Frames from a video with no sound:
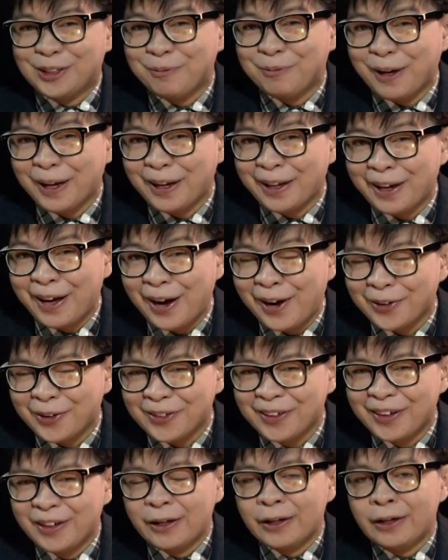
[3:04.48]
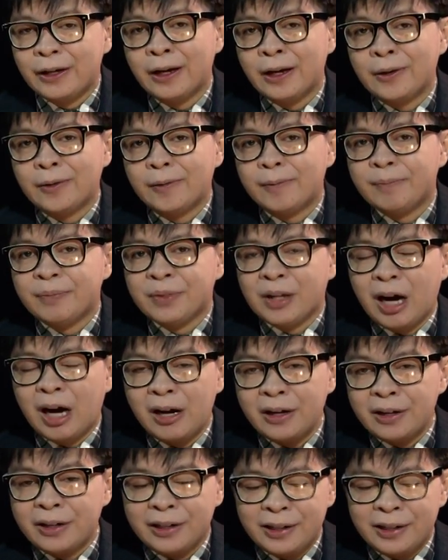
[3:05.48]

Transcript: to spell it out. Now, our